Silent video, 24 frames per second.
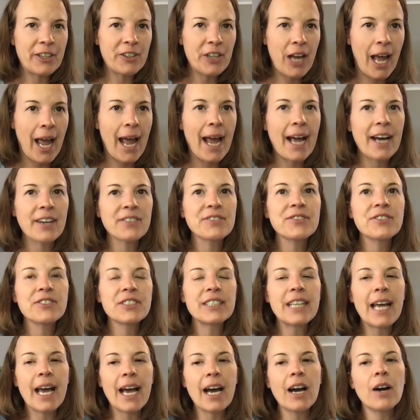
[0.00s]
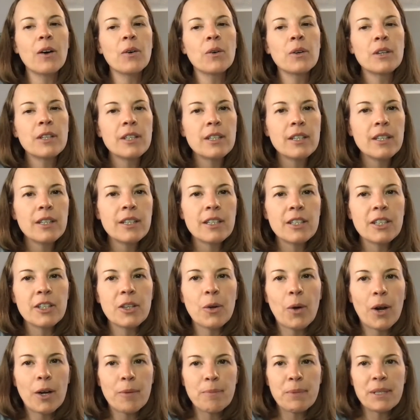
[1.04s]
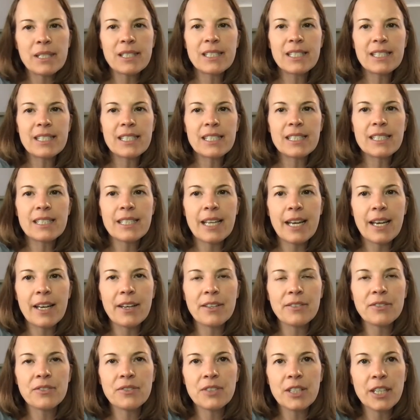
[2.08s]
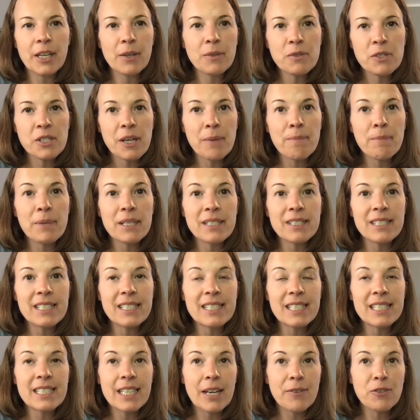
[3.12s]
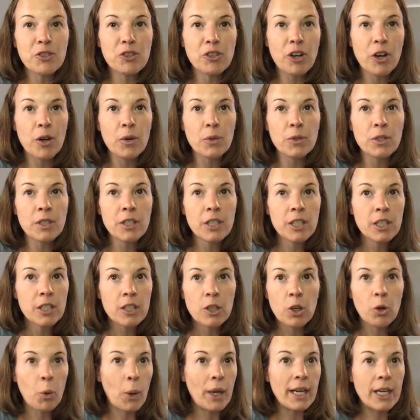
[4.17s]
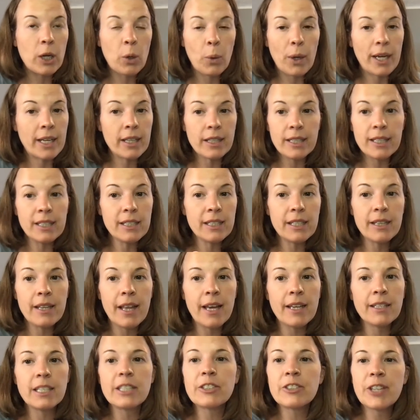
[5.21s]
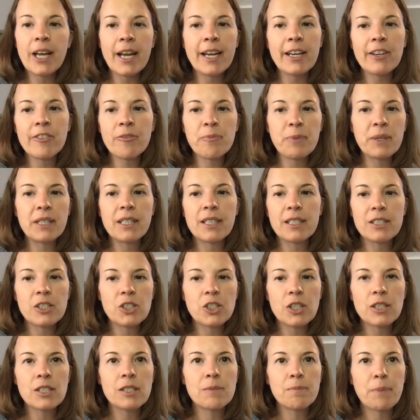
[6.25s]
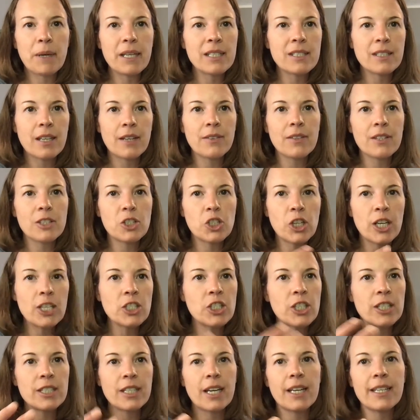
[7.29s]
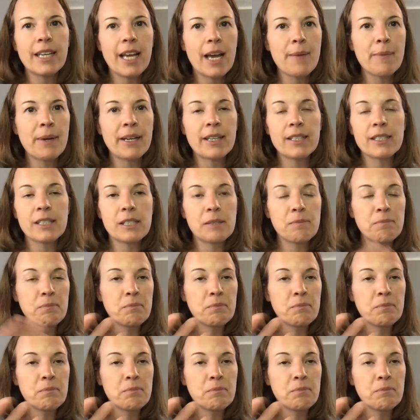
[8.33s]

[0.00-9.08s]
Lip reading: a half now. You know, our businesses have, you know, some businesses have grown quite quickly in that year and a half because just based on the changing dynamics,